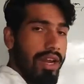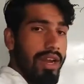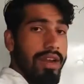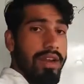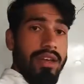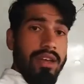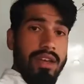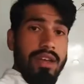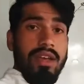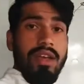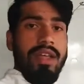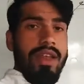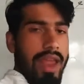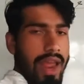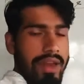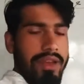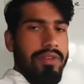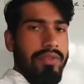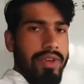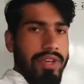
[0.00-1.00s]
and
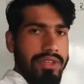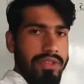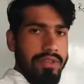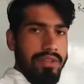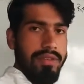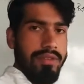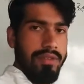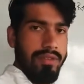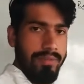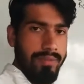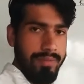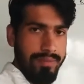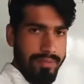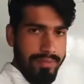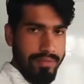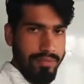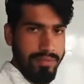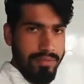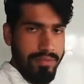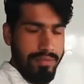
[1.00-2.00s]
reactivation.
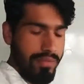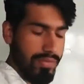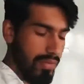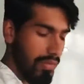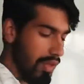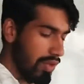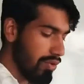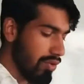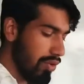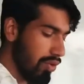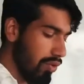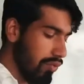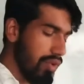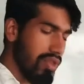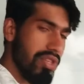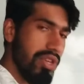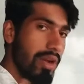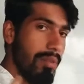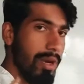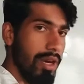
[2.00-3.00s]
So
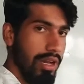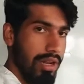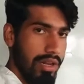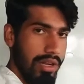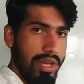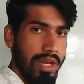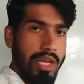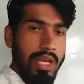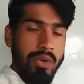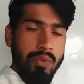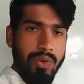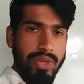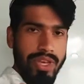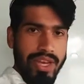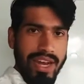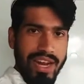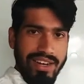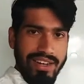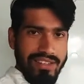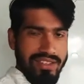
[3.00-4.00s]
first of all,
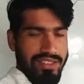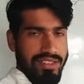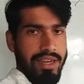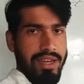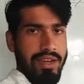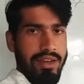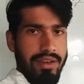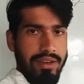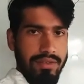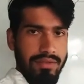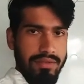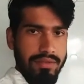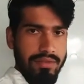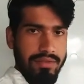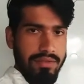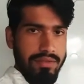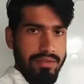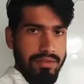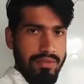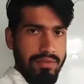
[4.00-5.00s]
we understand
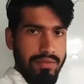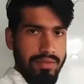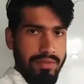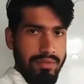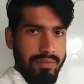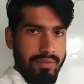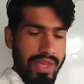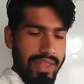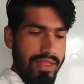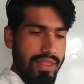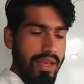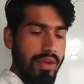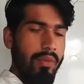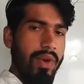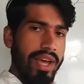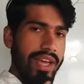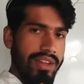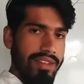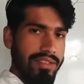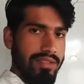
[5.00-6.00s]
when the
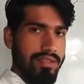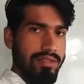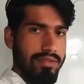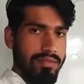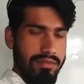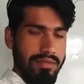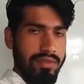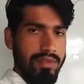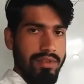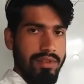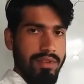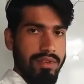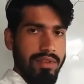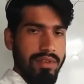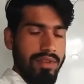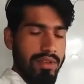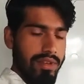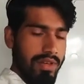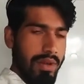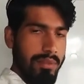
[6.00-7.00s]
virus
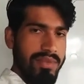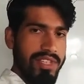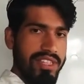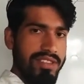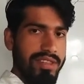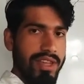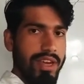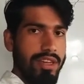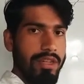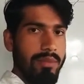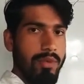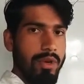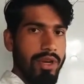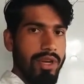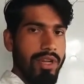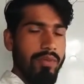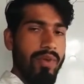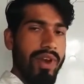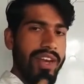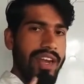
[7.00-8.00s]
comes inside the
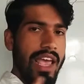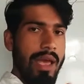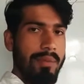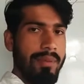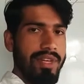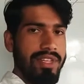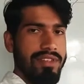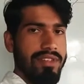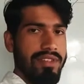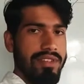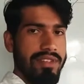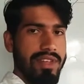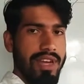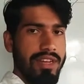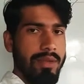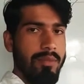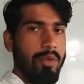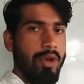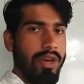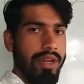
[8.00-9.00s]
body, what happens
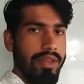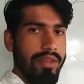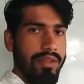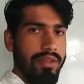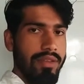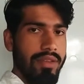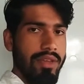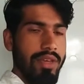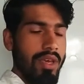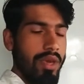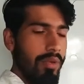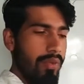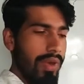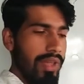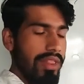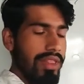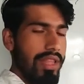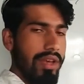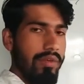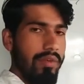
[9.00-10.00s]
inside the body
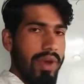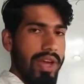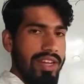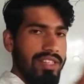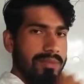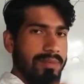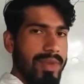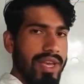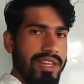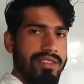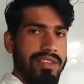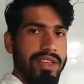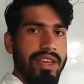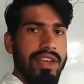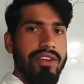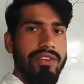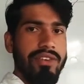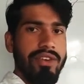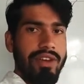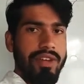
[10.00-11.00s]
when the virus makes the
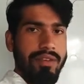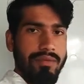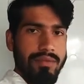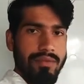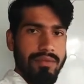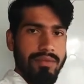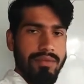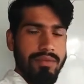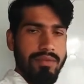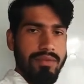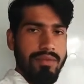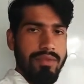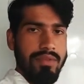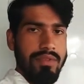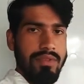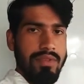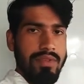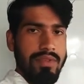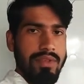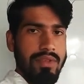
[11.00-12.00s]
entry.
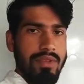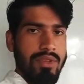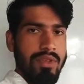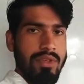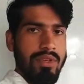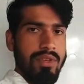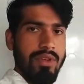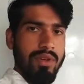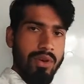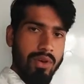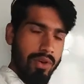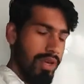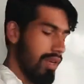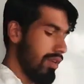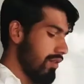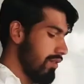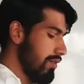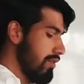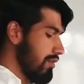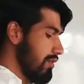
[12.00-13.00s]

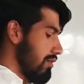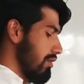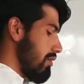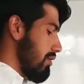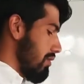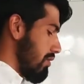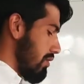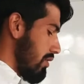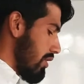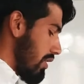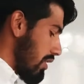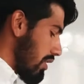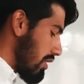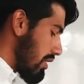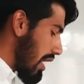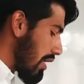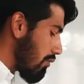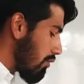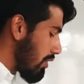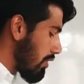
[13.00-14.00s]
Okay,
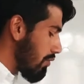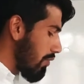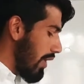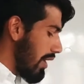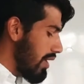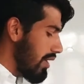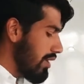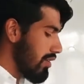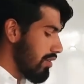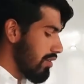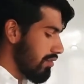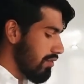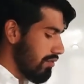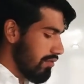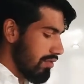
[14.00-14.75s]
then we finally